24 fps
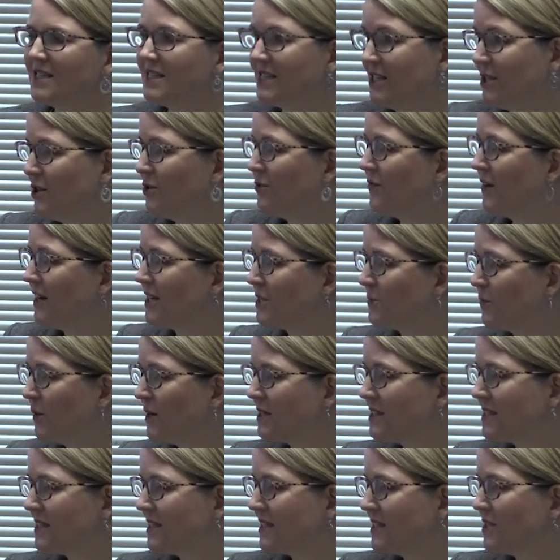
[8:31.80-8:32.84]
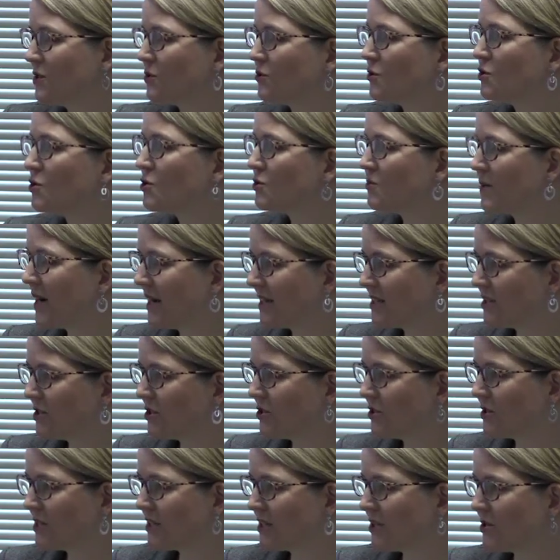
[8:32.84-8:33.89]
senior vice presidents or
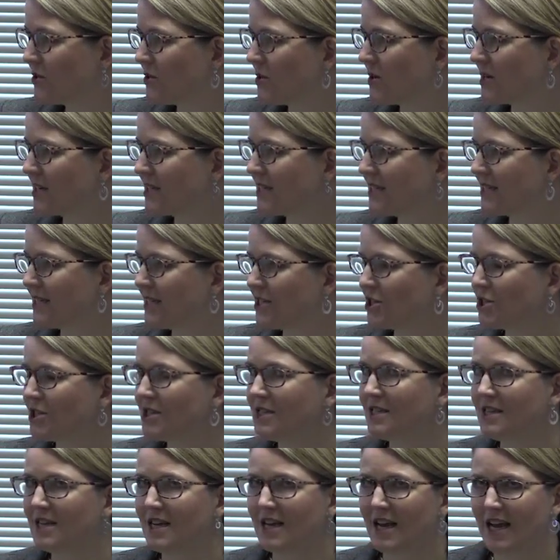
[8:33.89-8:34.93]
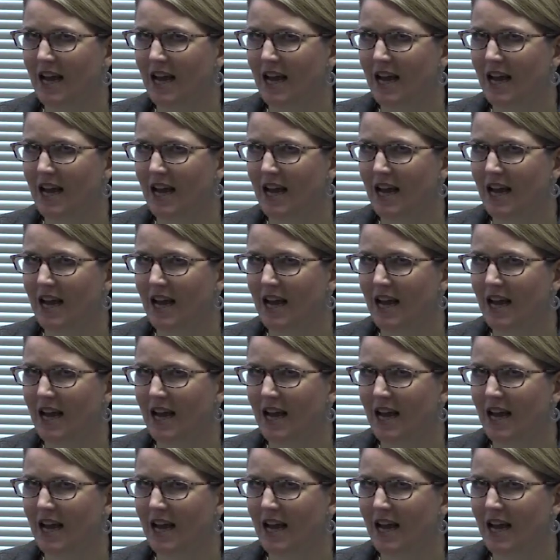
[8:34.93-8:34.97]
directors in their organization,